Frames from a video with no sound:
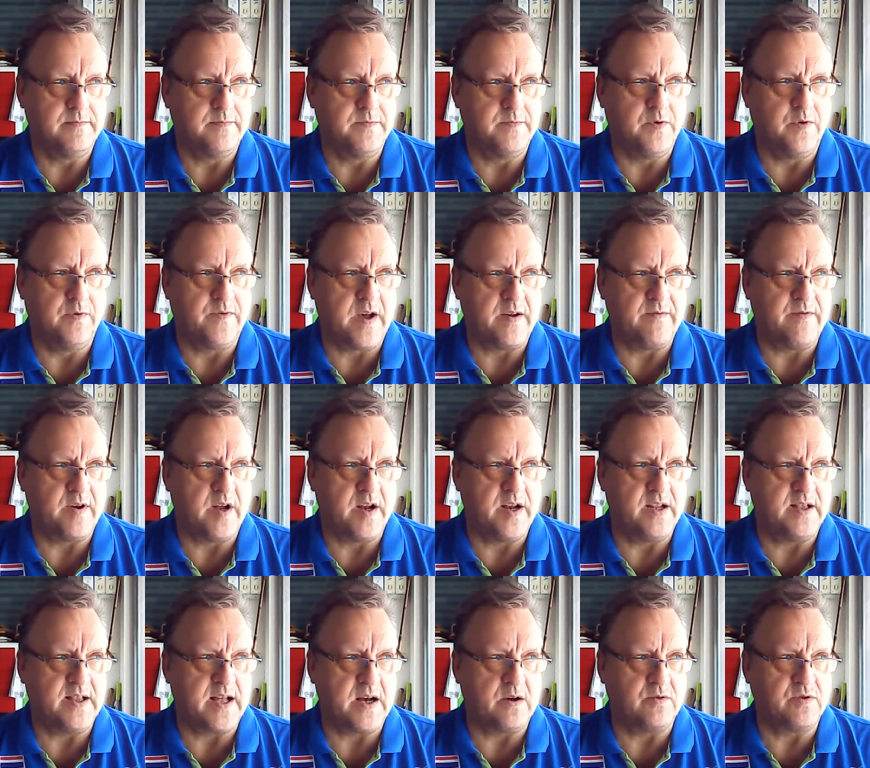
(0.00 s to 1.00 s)
Four, five
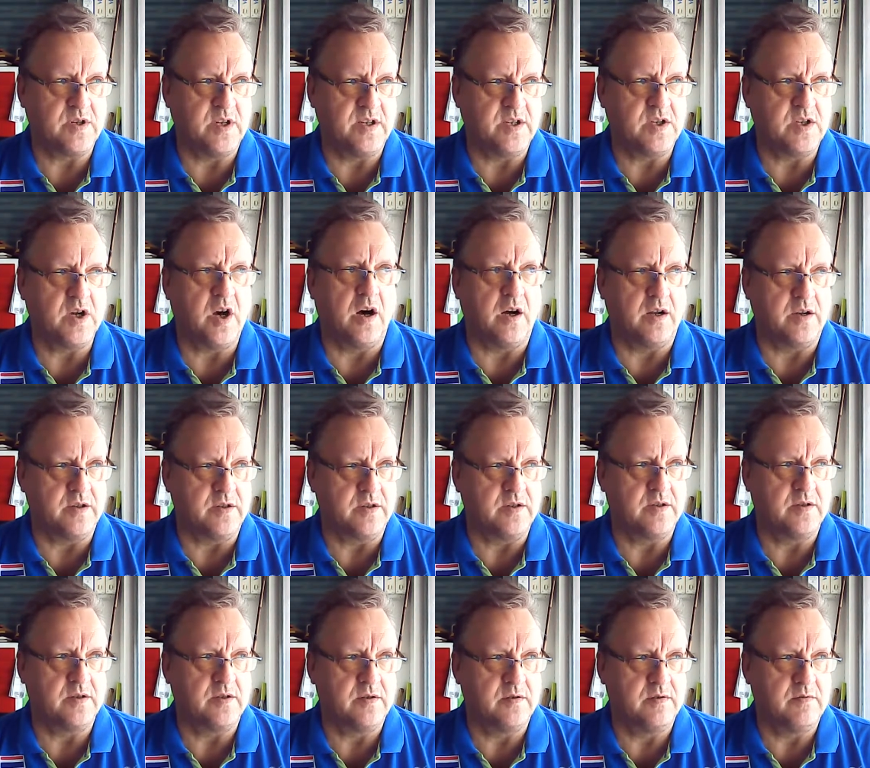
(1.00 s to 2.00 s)
hundred thousand
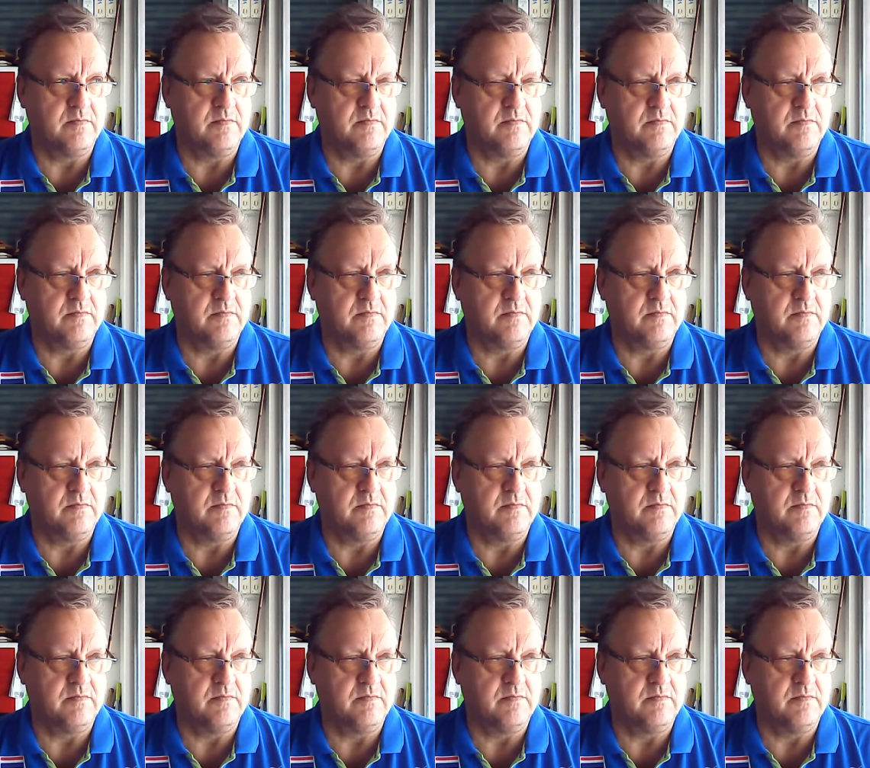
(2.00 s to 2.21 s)
tons.